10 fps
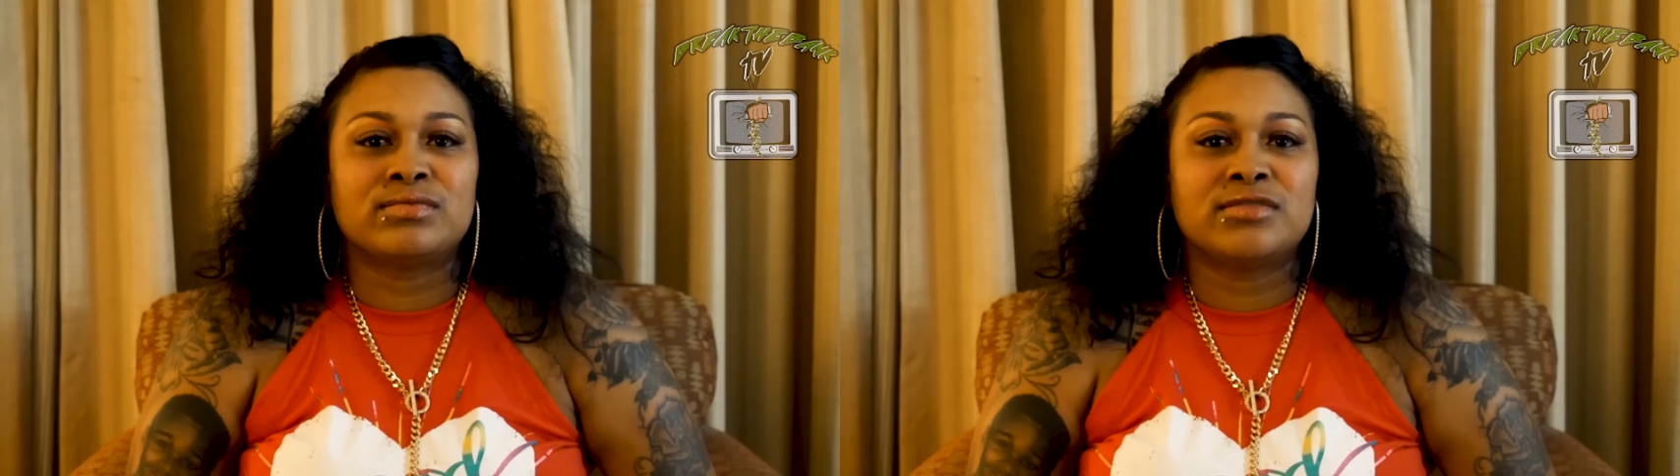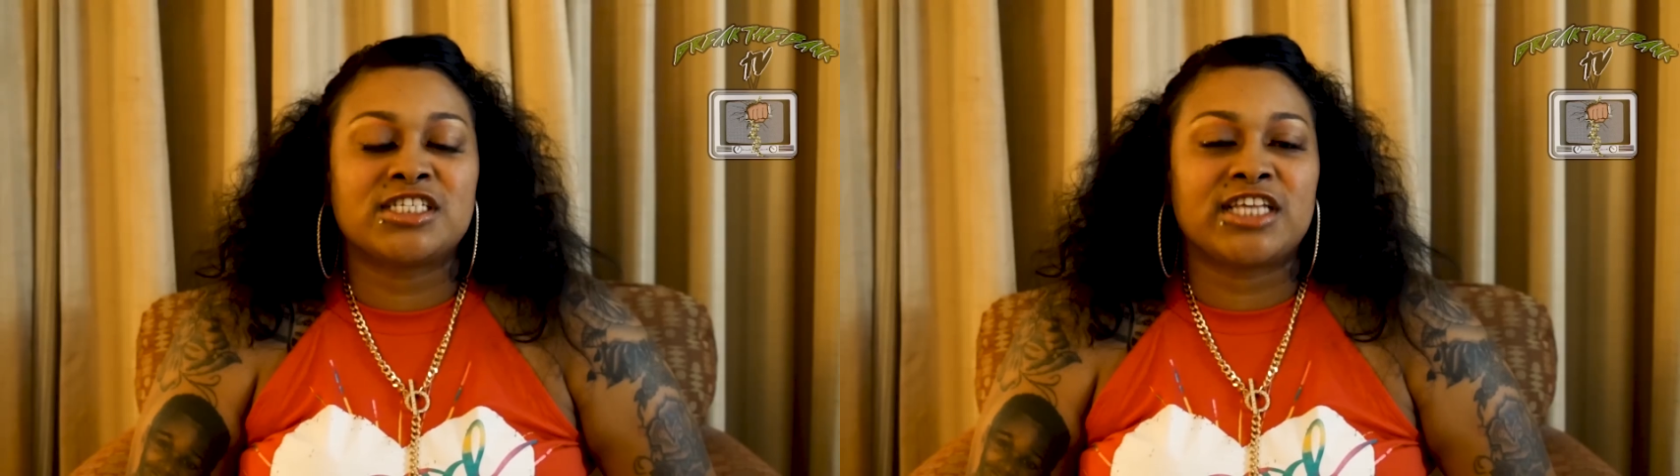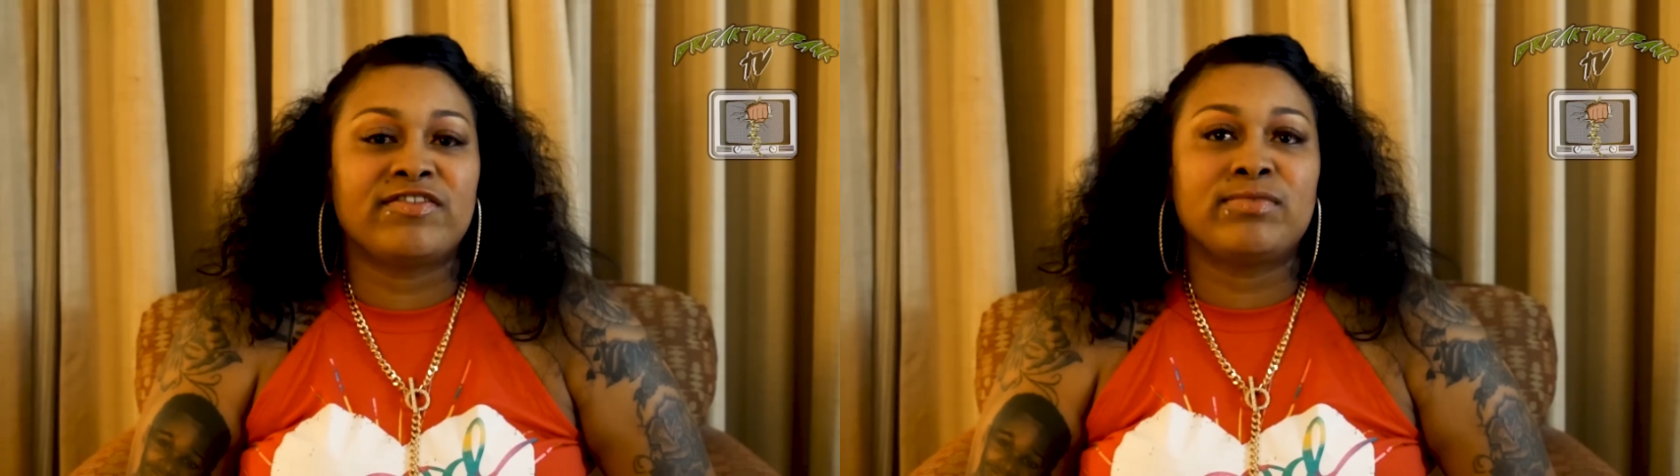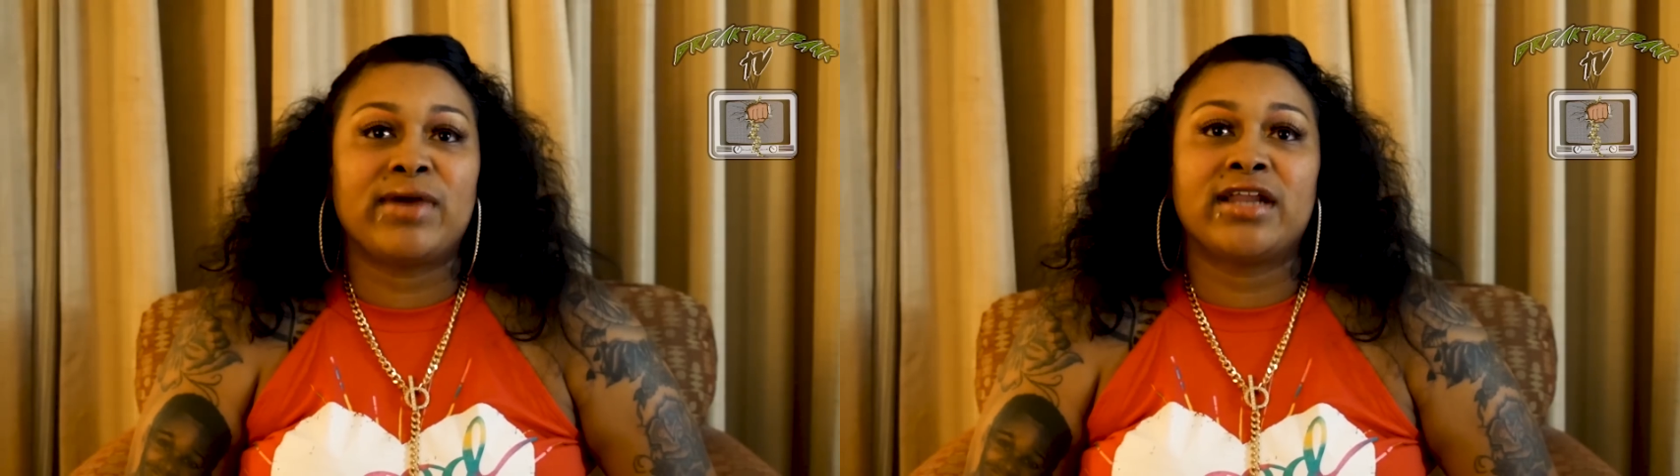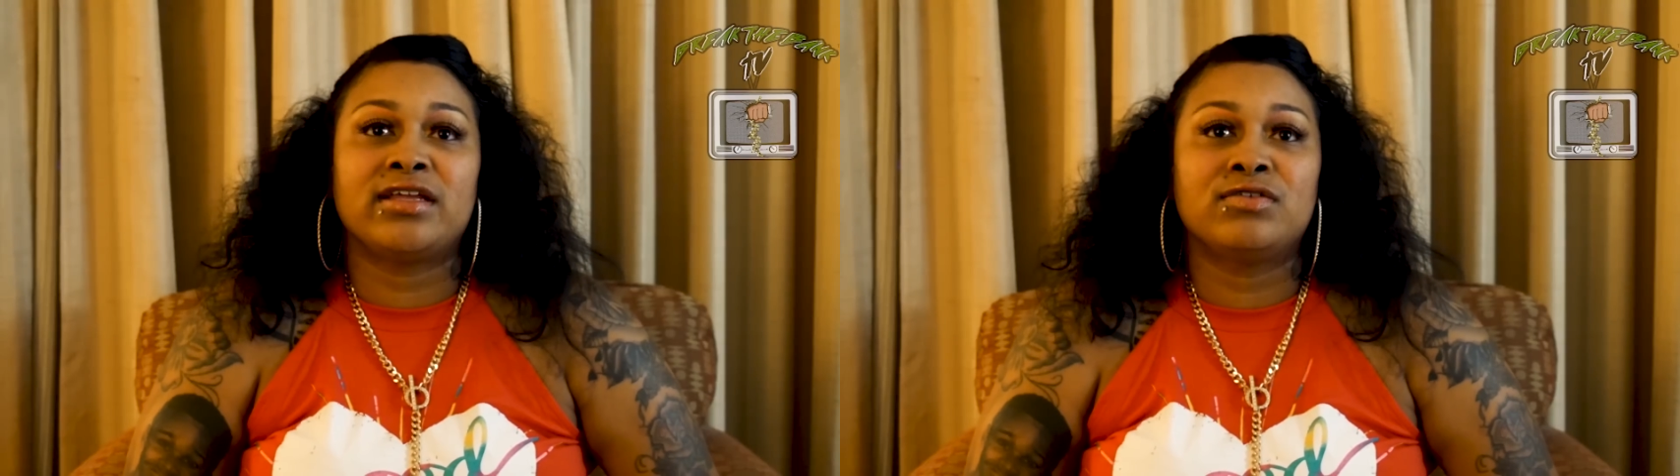just
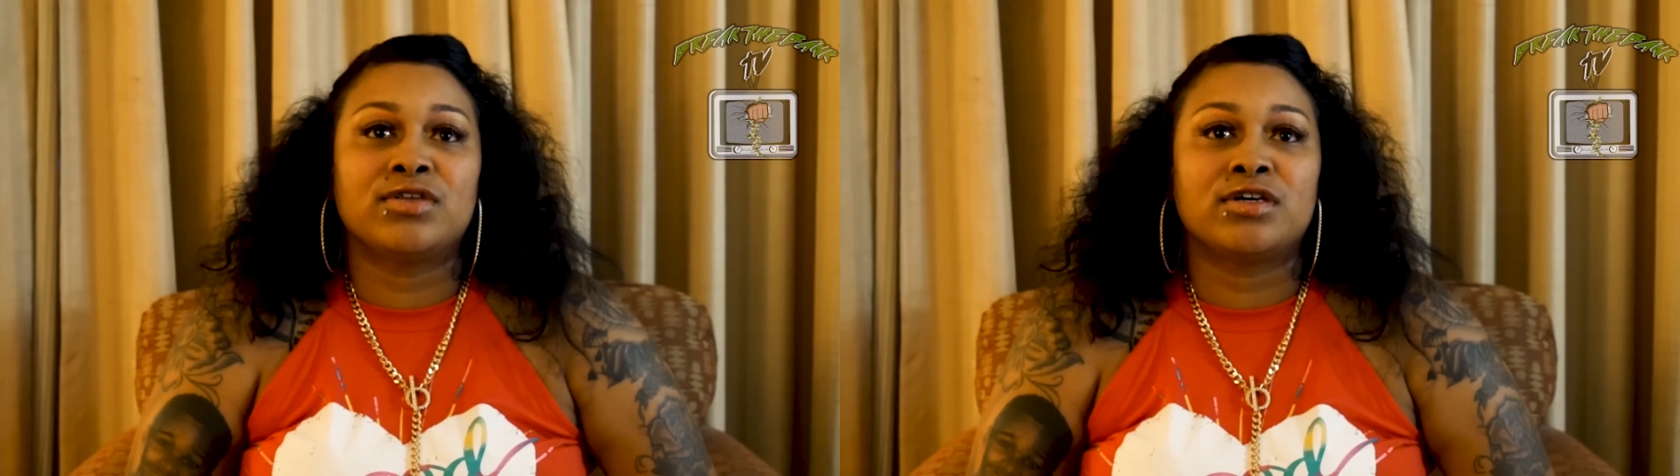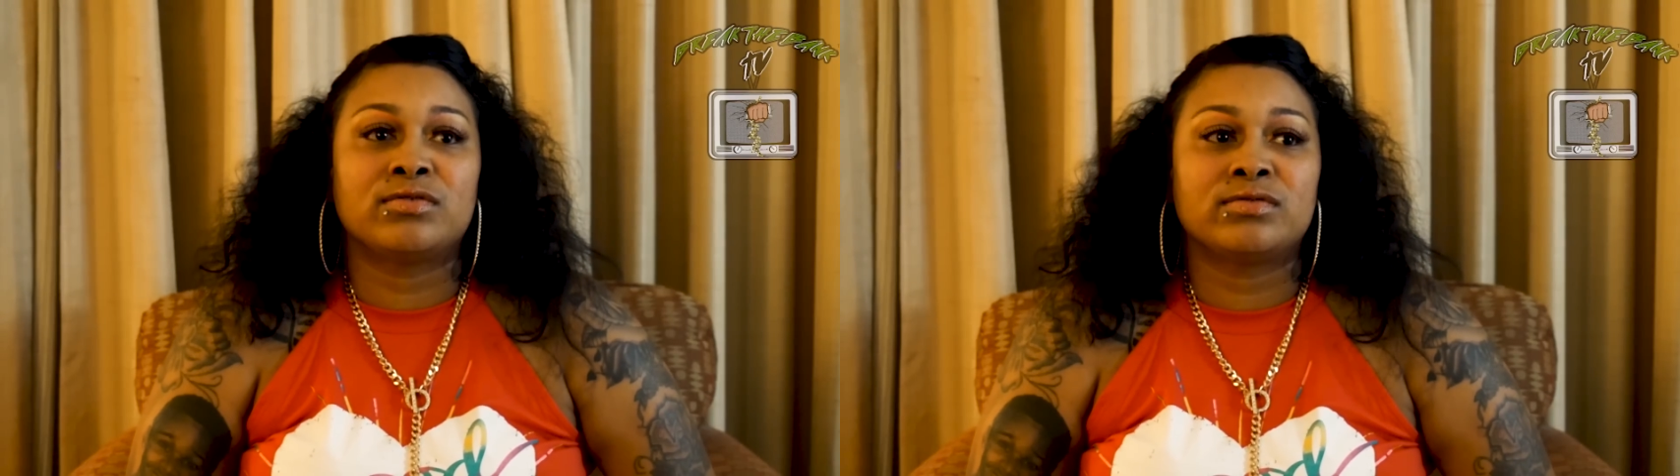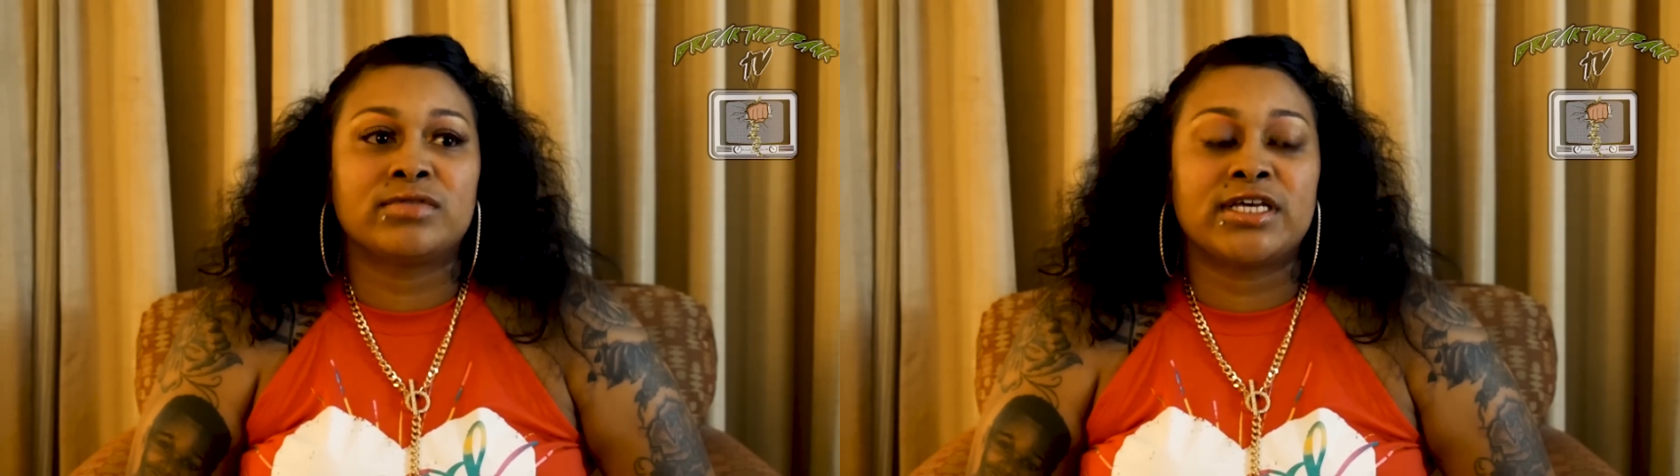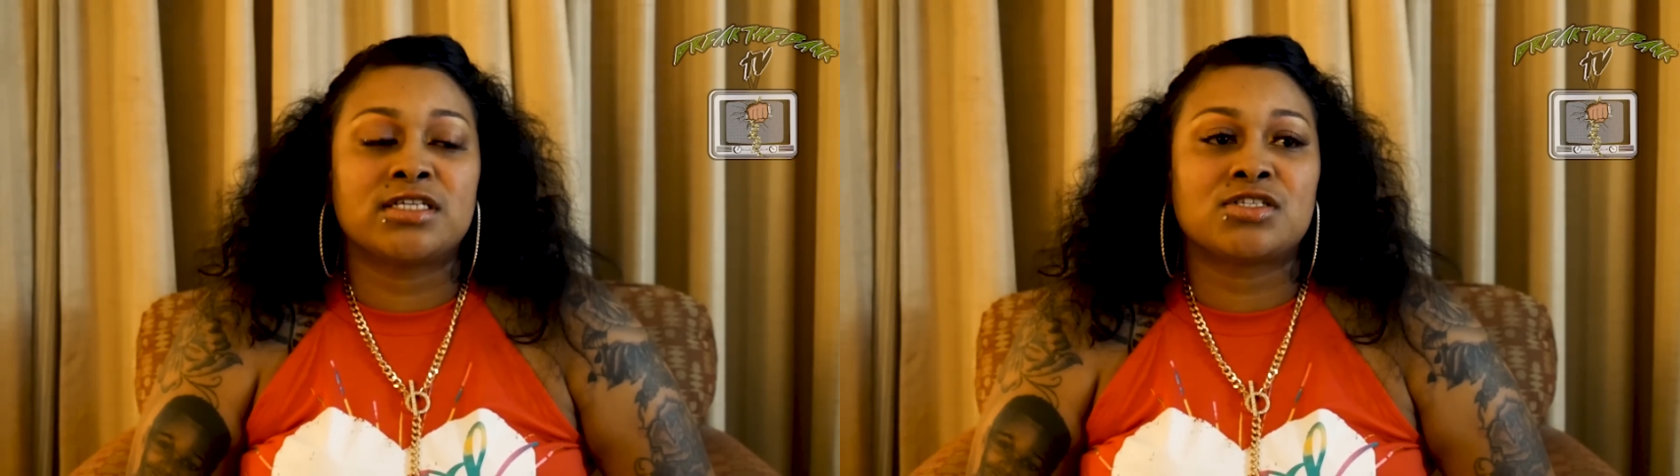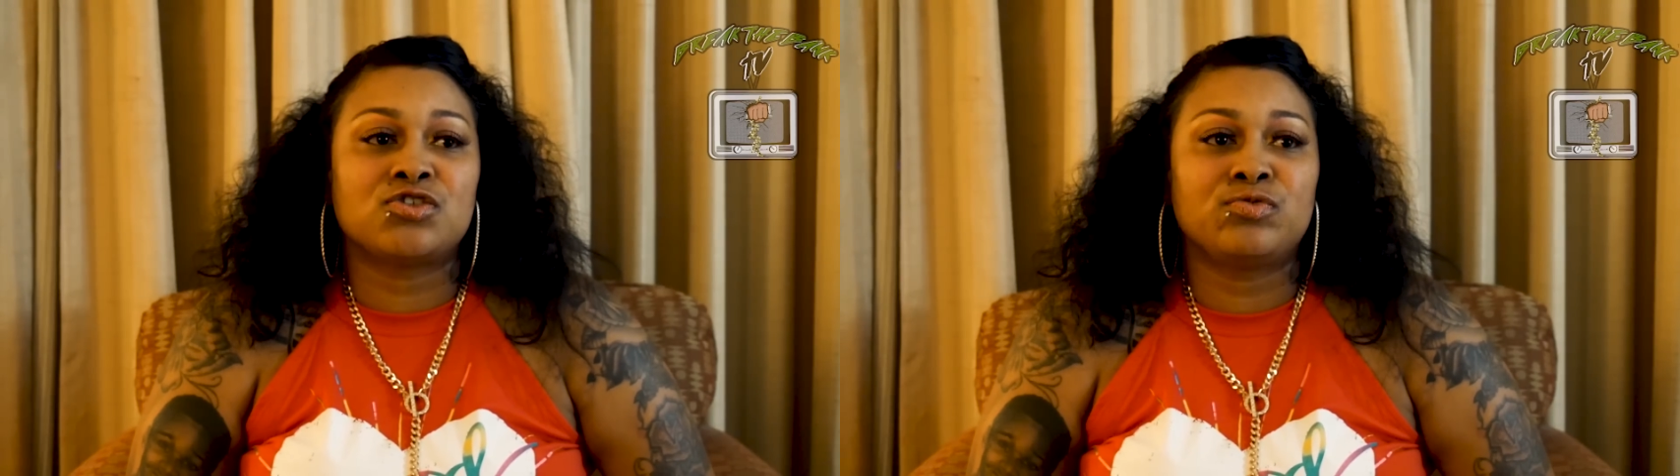everybody that
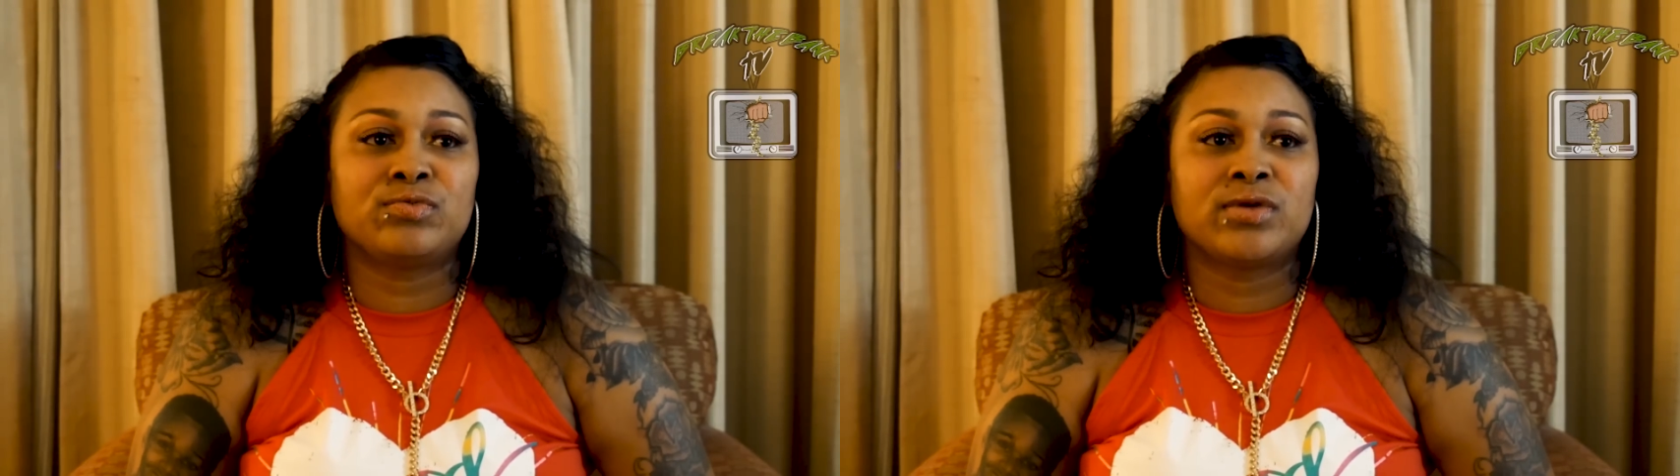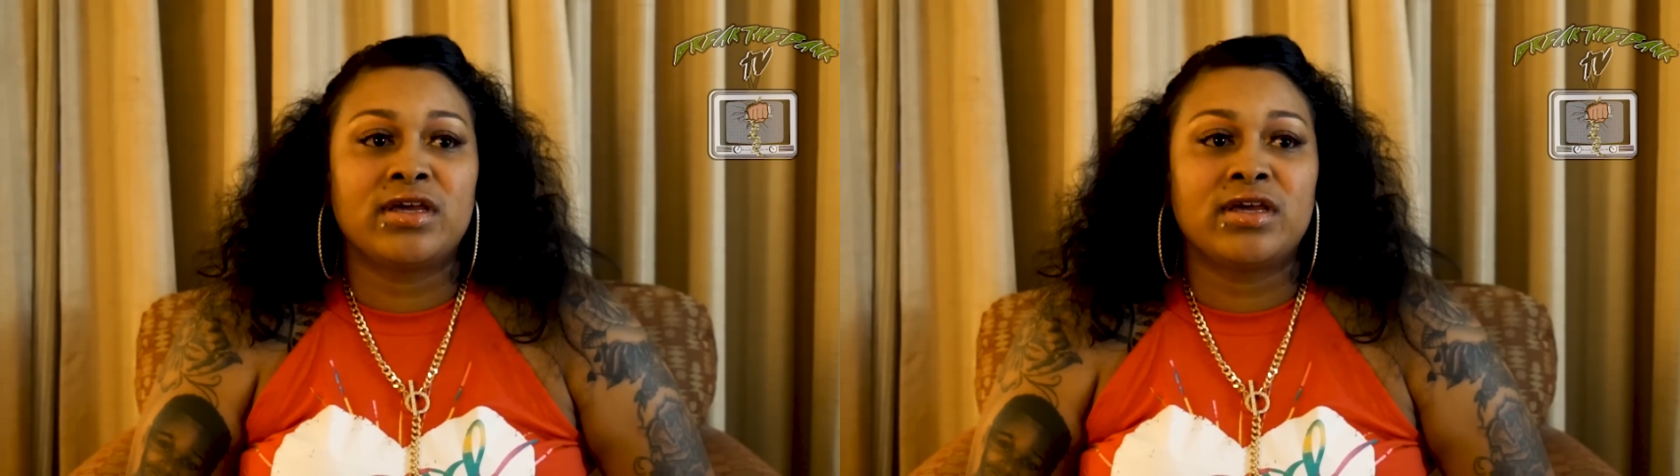Snoop